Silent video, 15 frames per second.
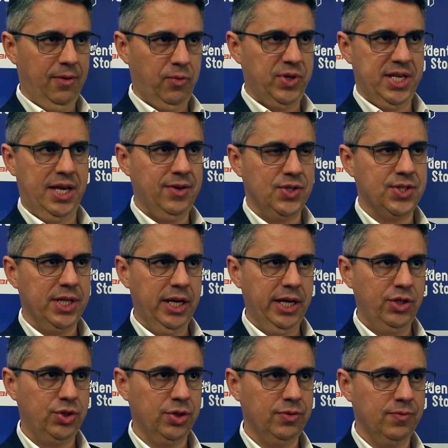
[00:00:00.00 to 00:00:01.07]
with their
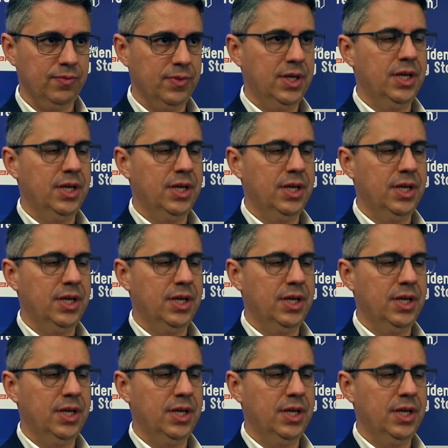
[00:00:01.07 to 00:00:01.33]
installation,